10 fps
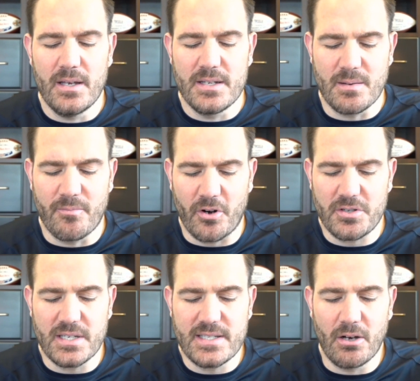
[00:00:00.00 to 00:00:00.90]
some
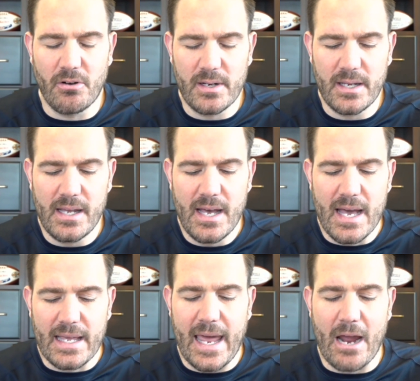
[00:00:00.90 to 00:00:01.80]
versatility.
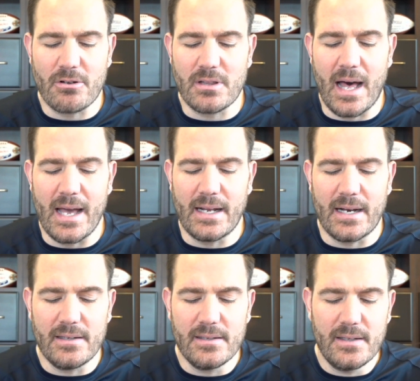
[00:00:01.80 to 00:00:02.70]

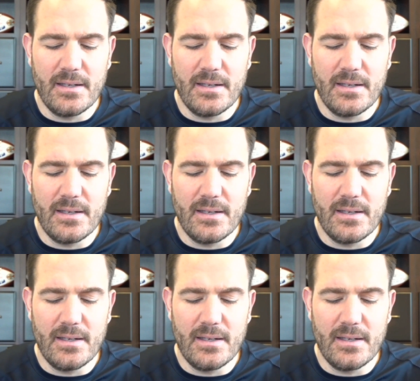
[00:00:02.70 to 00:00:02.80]
Carolina